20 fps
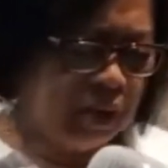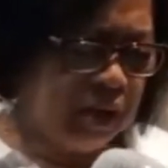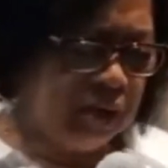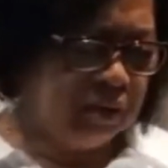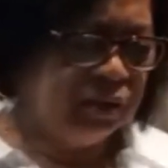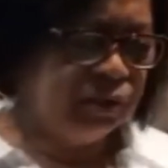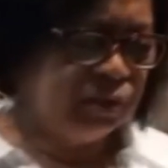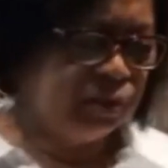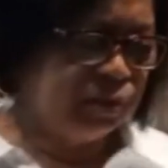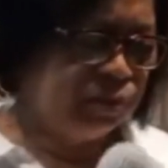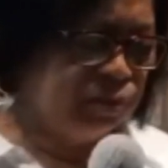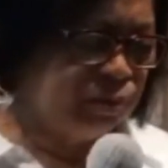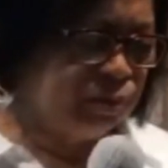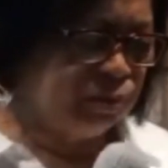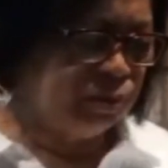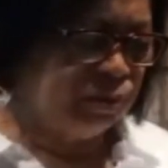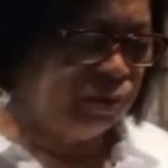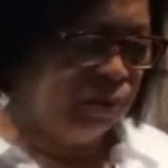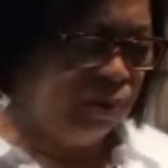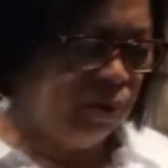us to
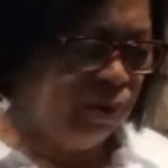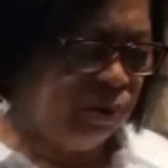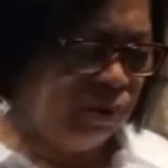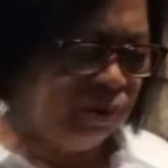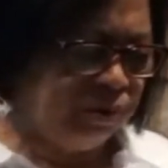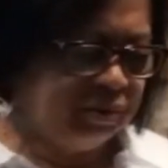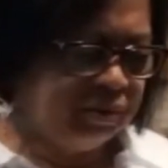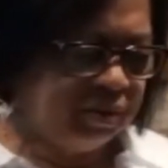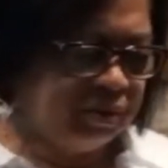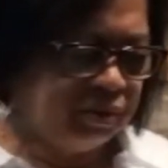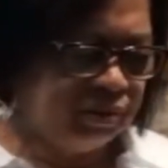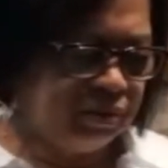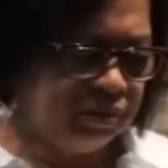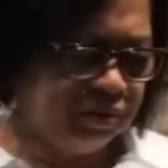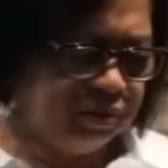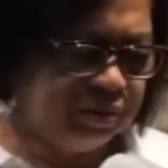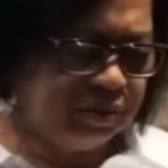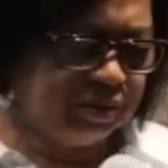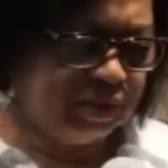do, O Lord Jesus.